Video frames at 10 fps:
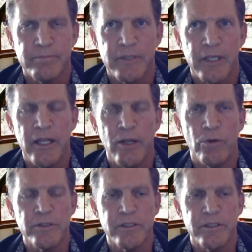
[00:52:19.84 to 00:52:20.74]
Kenny
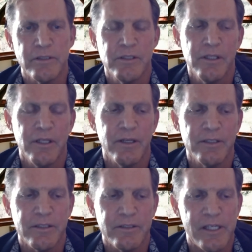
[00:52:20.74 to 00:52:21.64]
Wilson
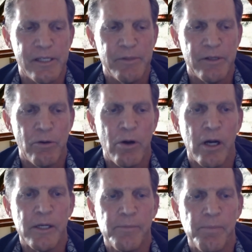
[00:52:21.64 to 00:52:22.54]
is his name in
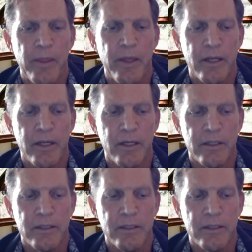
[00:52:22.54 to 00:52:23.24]
Ojai, and